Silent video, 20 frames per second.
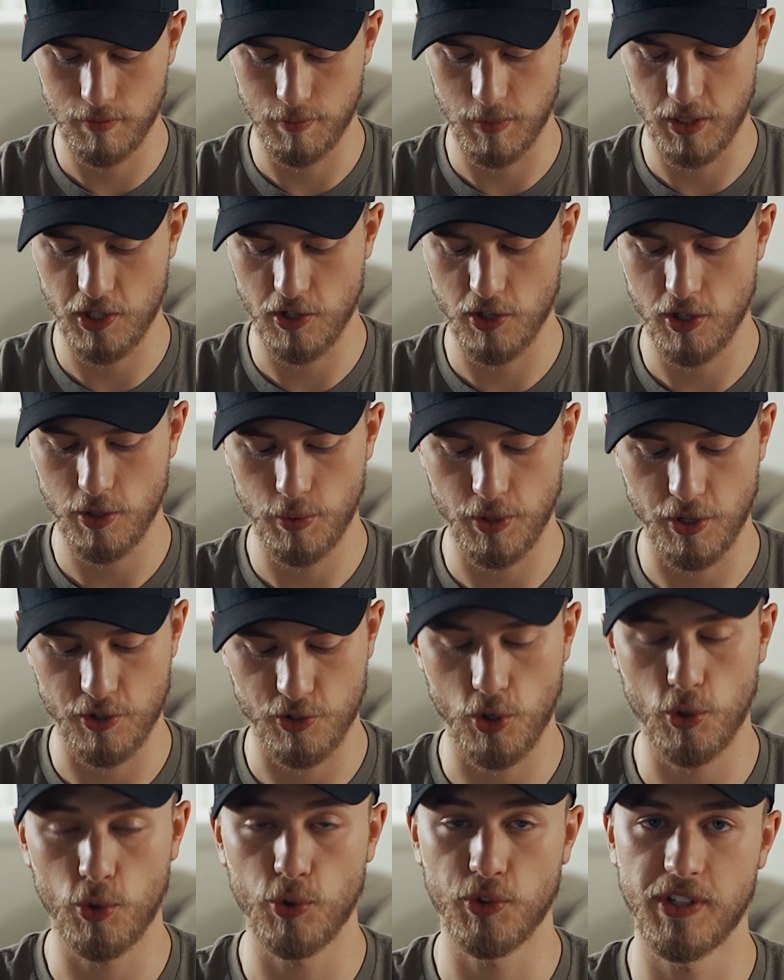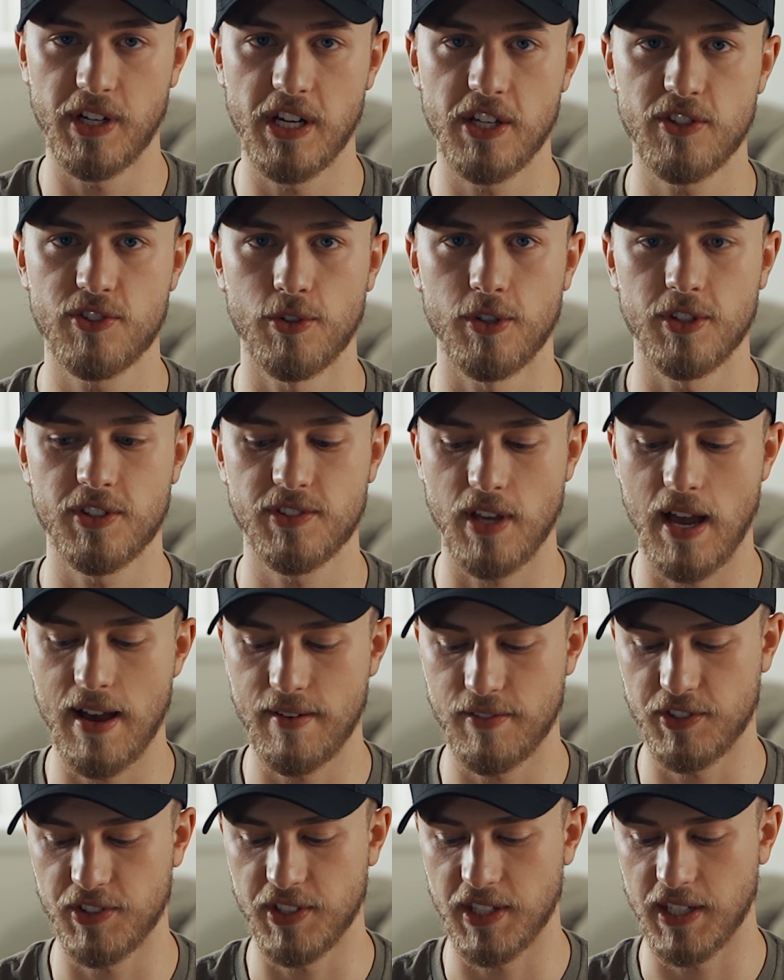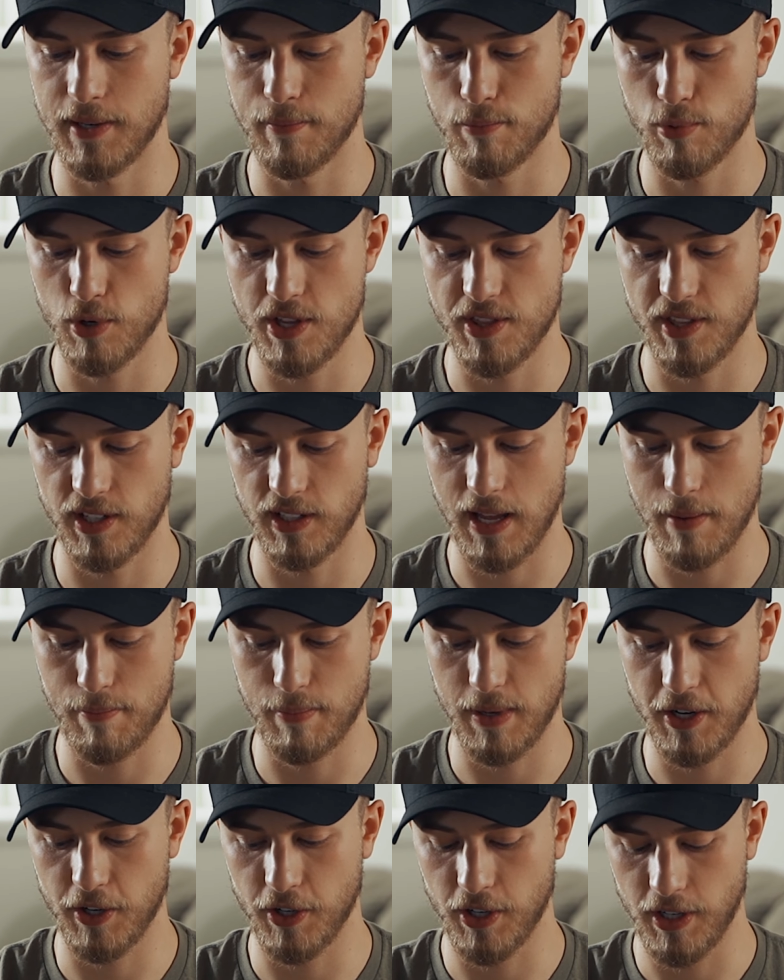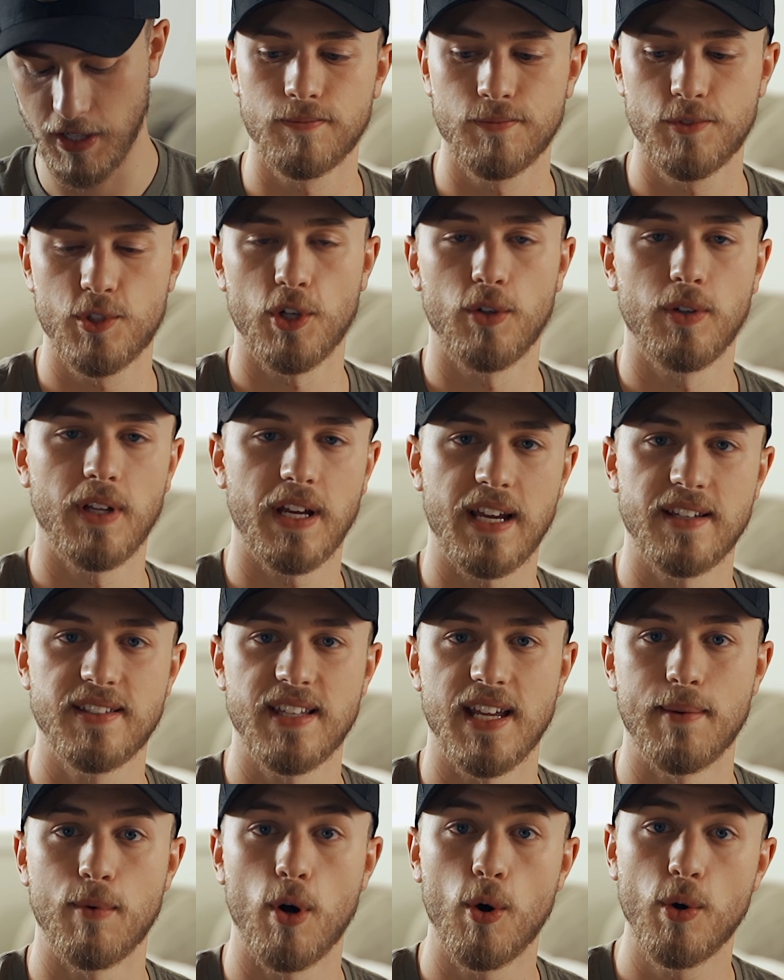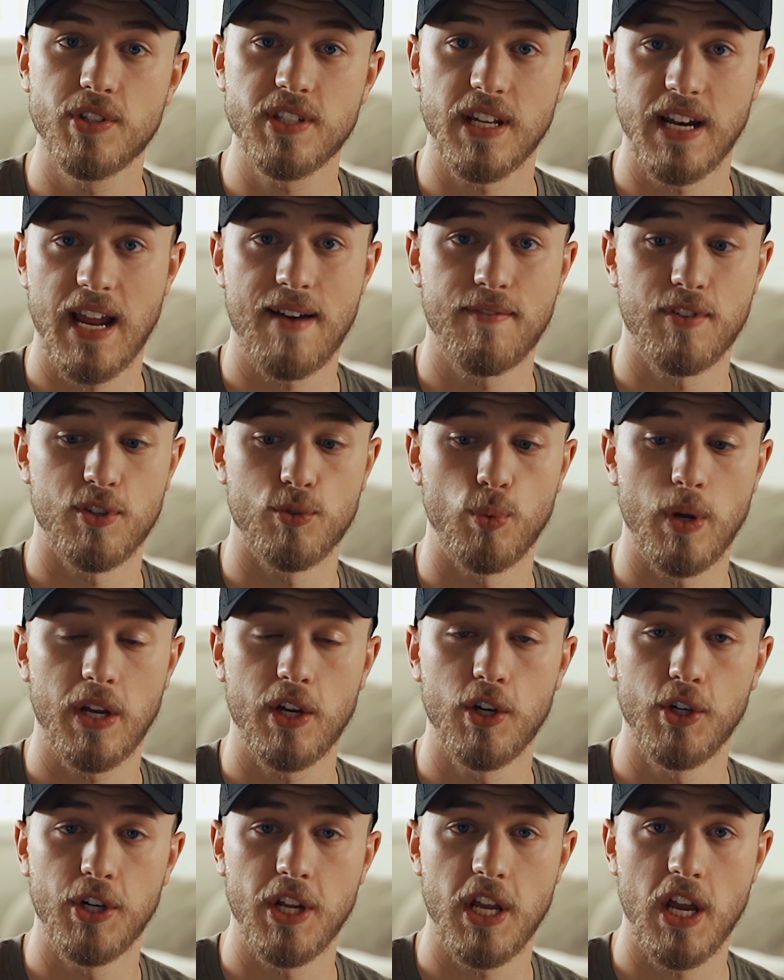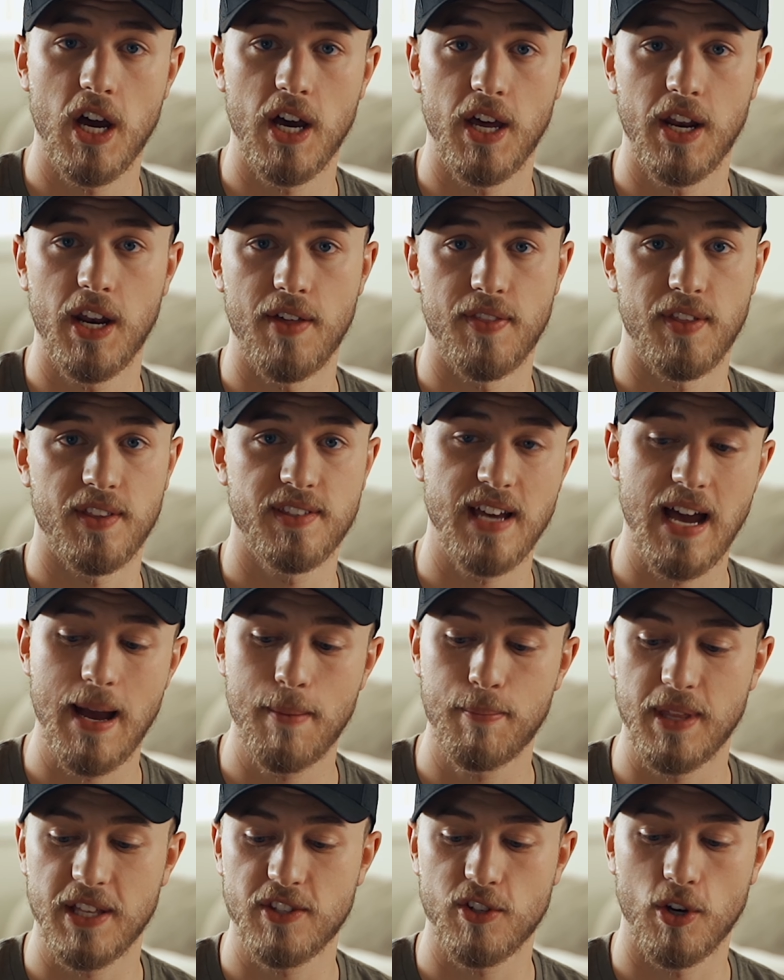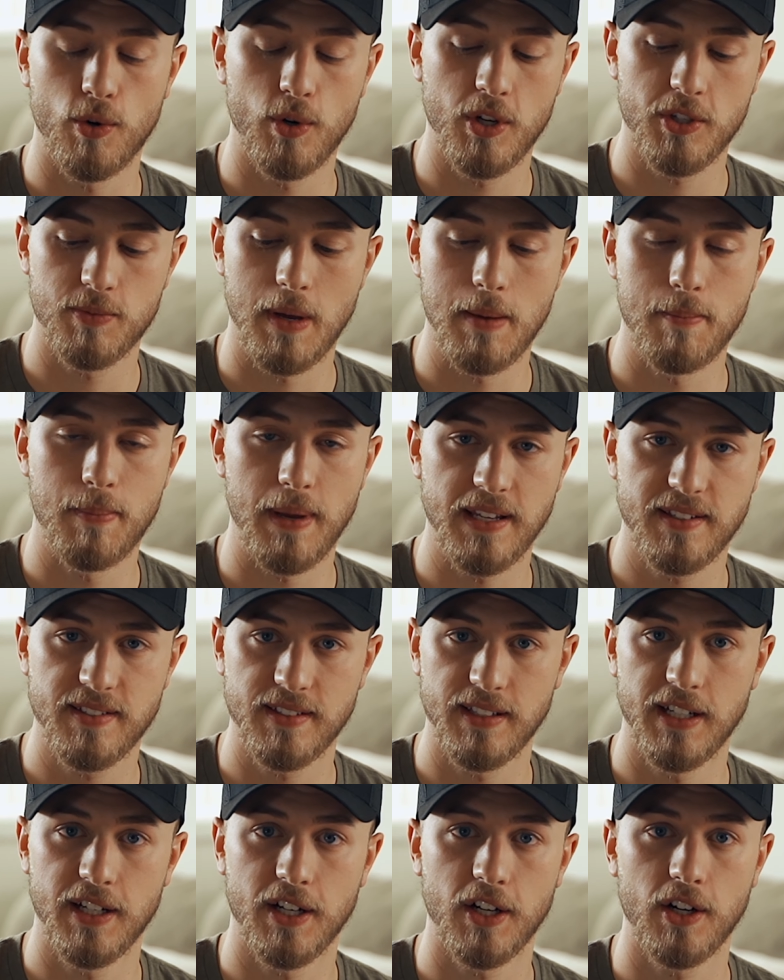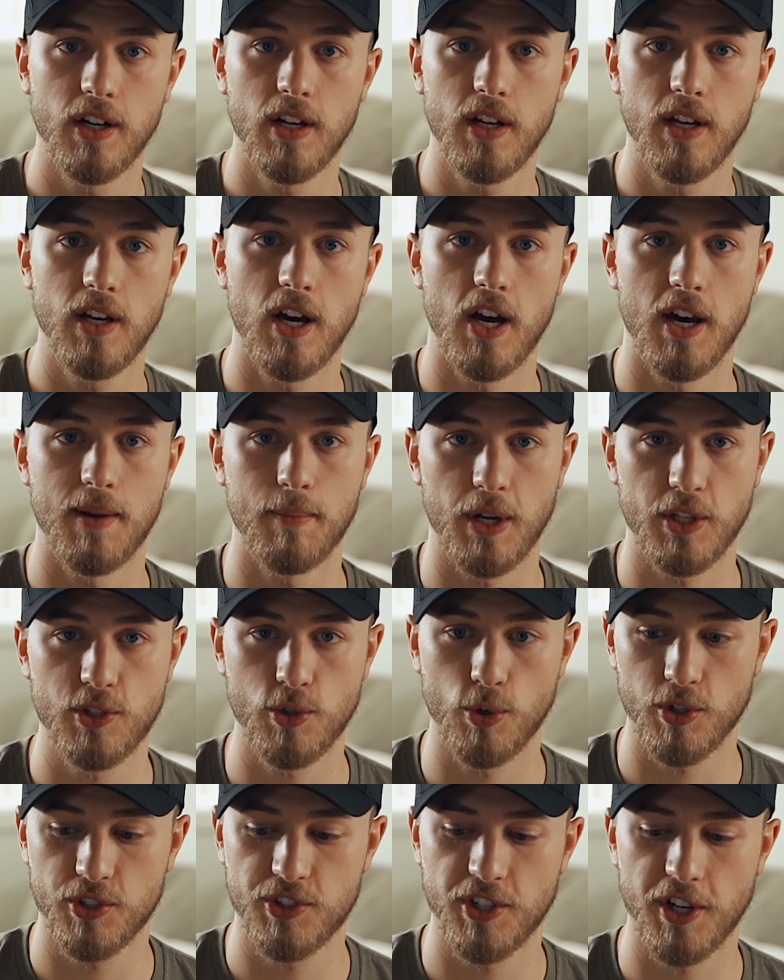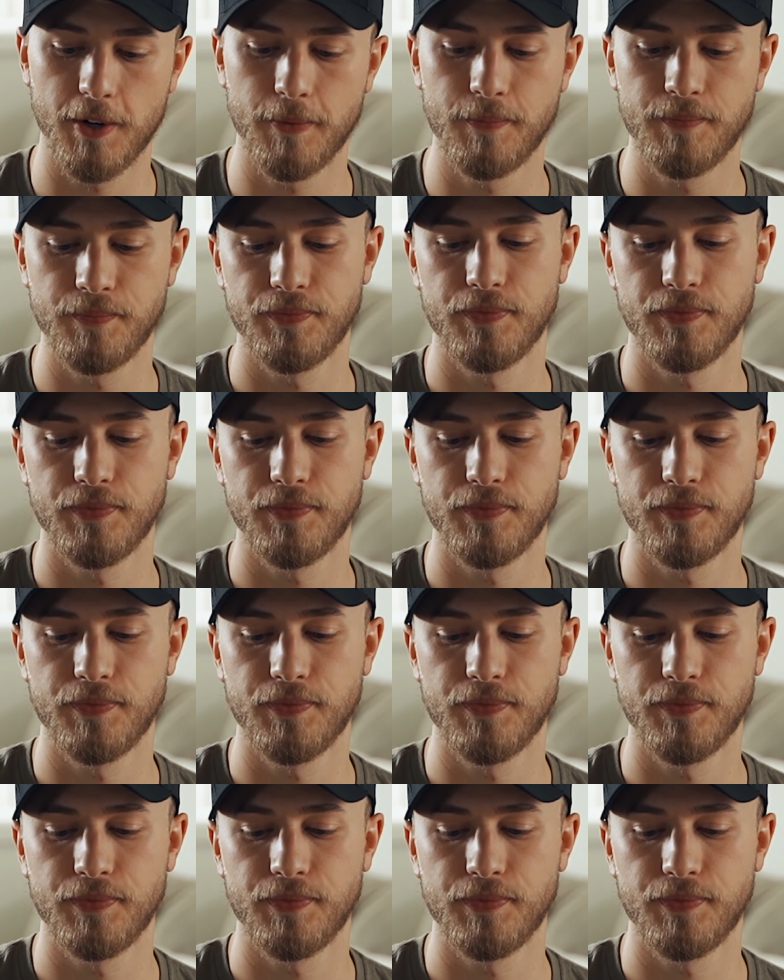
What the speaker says: material where there's holes in it, so it's obviously going to breathe a lot better. So like I said, I'm always going to have this Wick Hoody on the top. That's always my base layer on my torso,